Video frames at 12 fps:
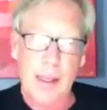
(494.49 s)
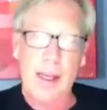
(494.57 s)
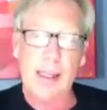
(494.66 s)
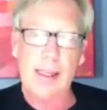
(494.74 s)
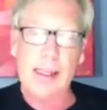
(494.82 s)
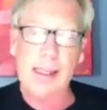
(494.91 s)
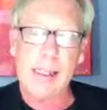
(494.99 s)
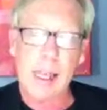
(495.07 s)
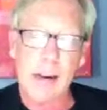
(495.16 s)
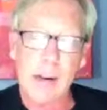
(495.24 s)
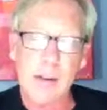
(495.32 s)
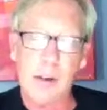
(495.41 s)
And this
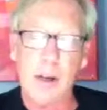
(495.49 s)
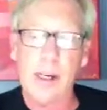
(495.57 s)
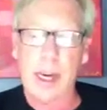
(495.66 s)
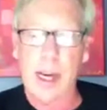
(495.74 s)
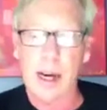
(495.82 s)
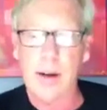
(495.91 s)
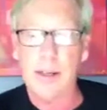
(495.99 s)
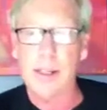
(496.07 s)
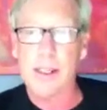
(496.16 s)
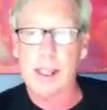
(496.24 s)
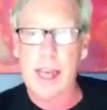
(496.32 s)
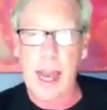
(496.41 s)
centers on
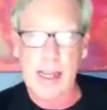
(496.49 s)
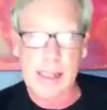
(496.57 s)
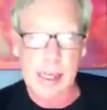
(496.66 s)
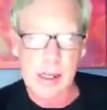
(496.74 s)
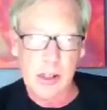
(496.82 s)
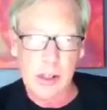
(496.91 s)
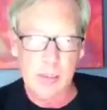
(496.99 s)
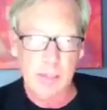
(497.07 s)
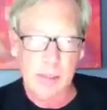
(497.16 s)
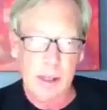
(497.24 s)
inheritance taxation.